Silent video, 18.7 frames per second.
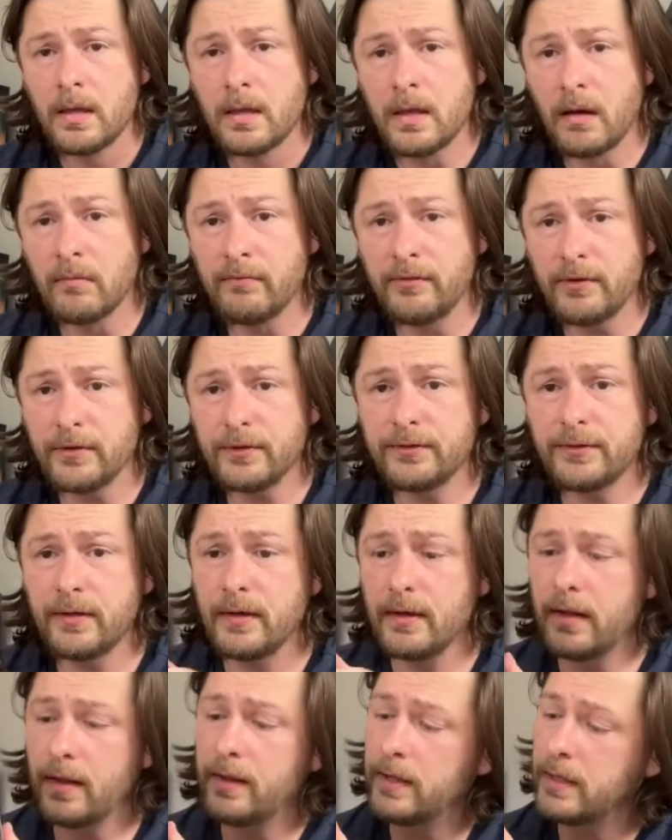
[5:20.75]
Comfort.
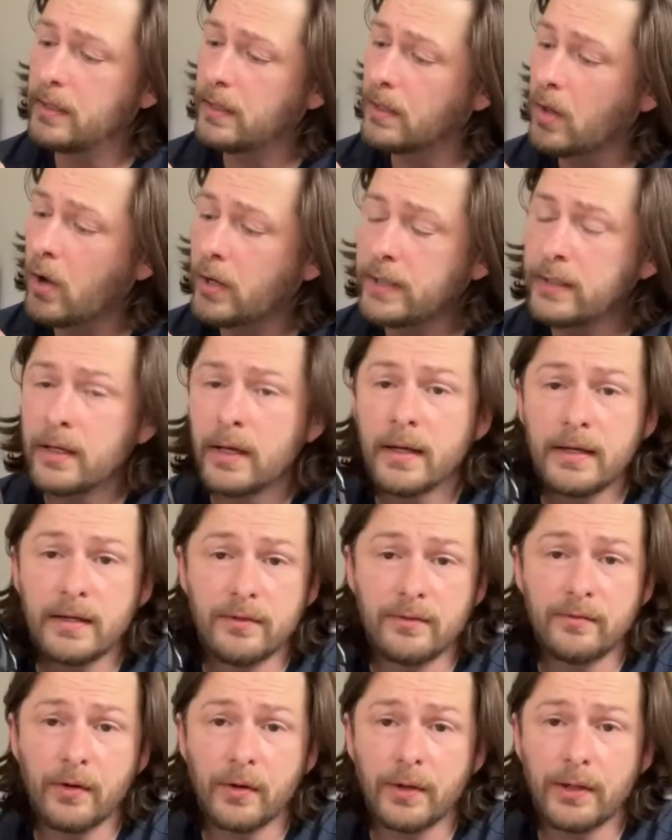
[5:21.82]
The liner
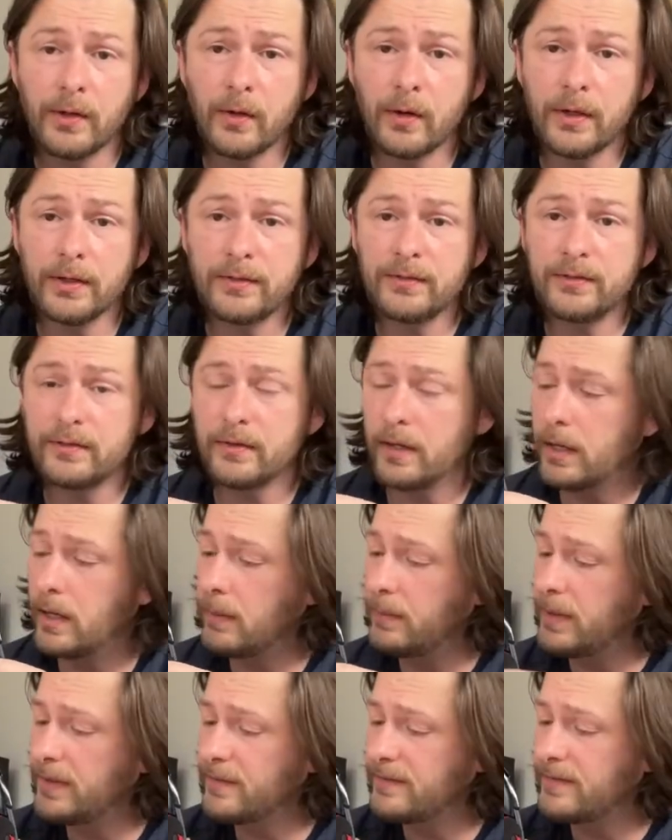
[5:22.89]
is very nice.
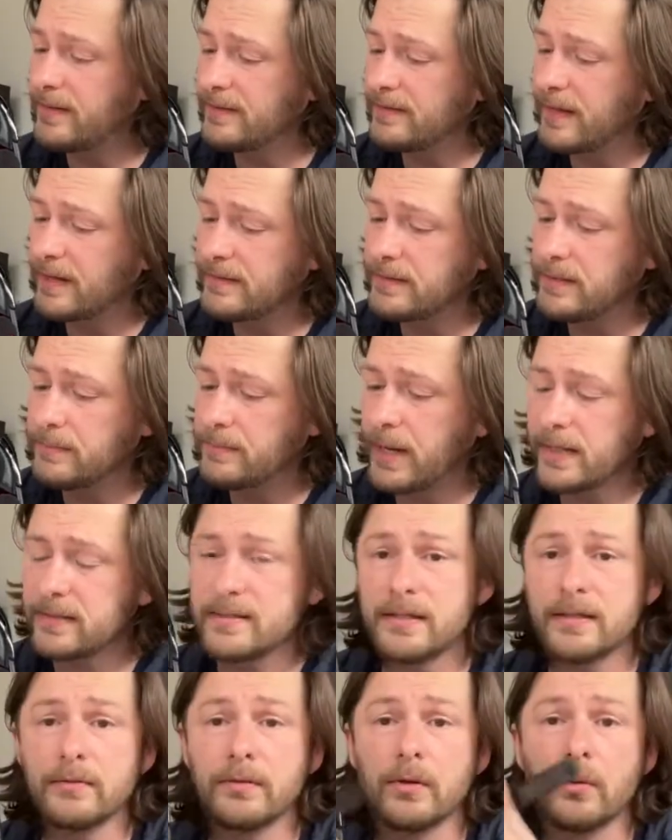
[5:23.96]
Um, it's this
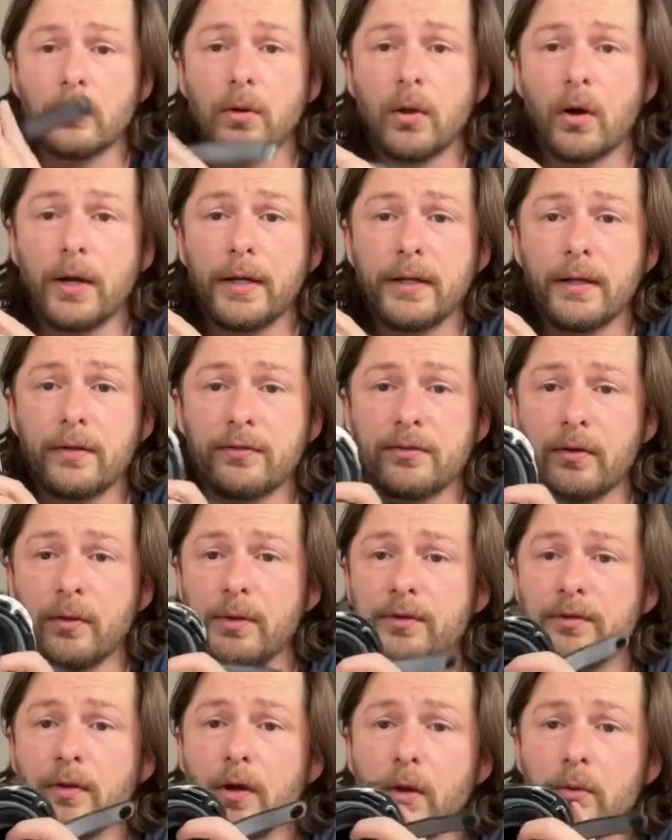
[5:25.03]
antibacterial liner, so
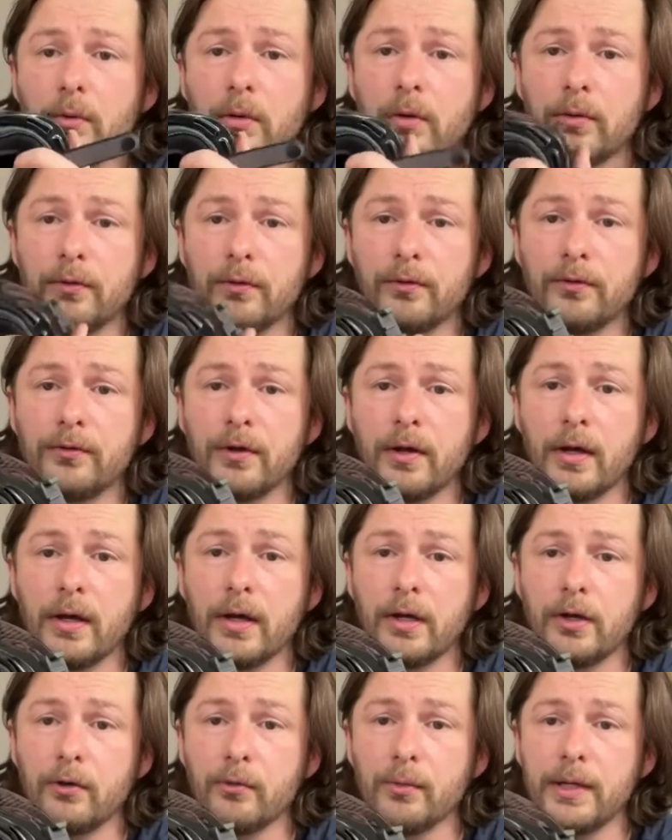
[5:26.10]
it's Nolan's
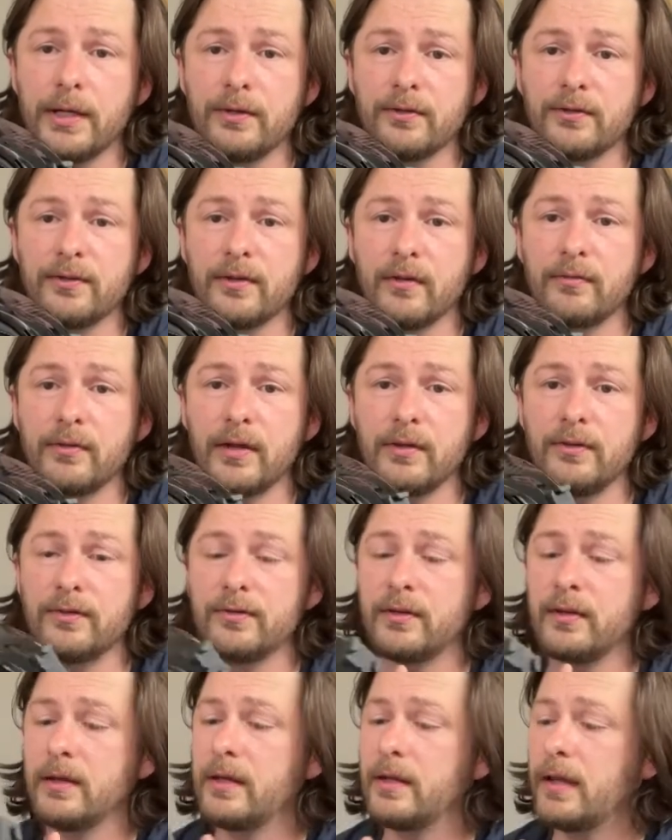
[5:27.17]
uh, green stuff that you
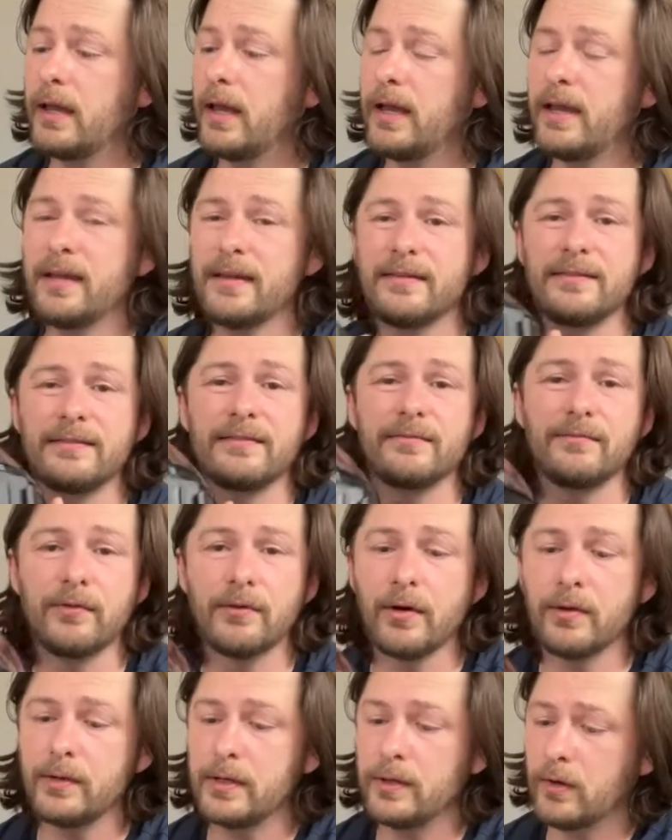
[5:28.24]
see in there. It's
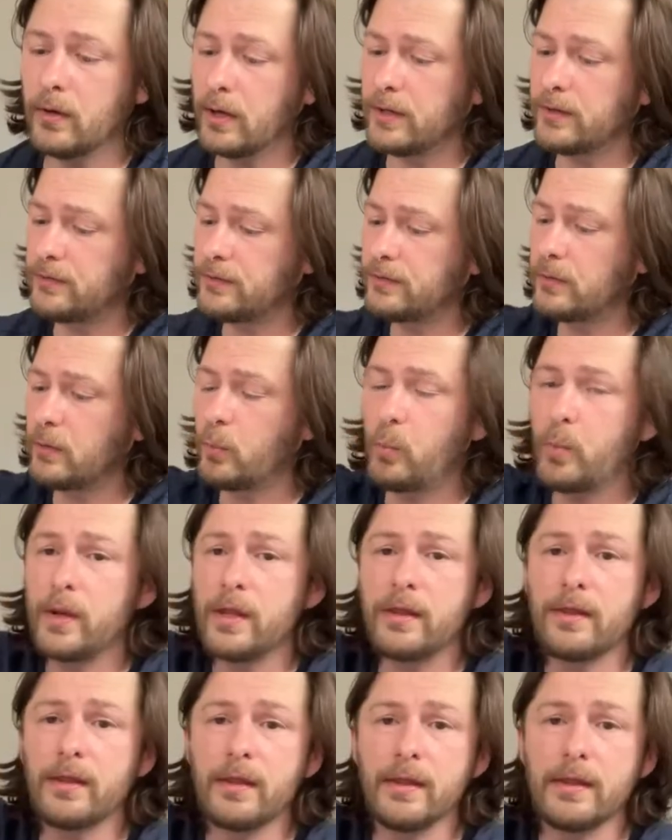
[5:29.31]
very nice.
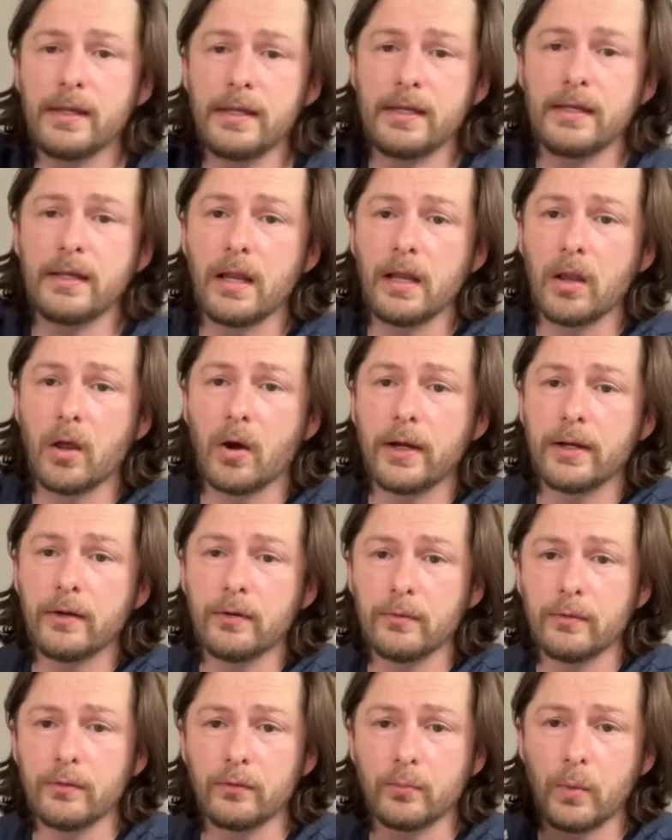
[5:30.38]
With the
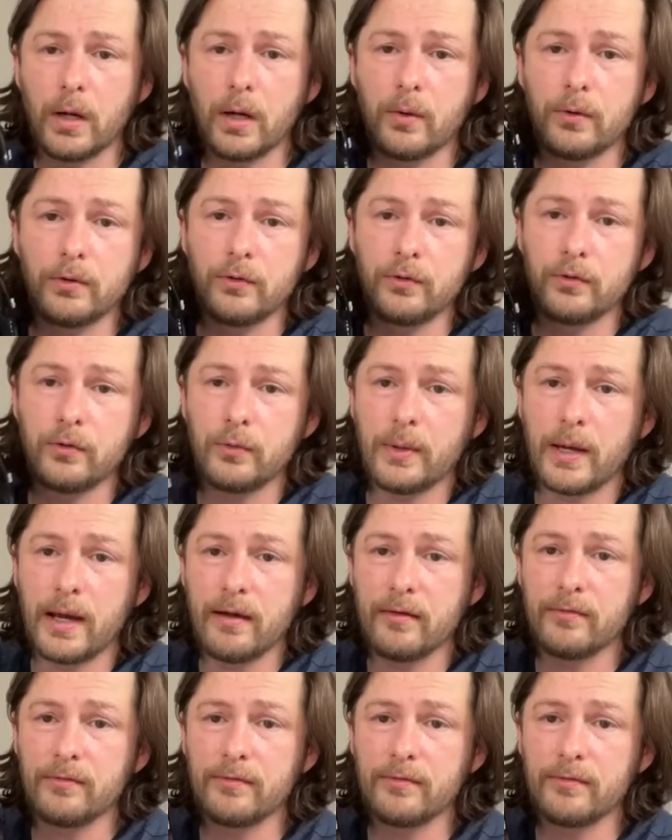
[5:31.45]
liner as well, you do have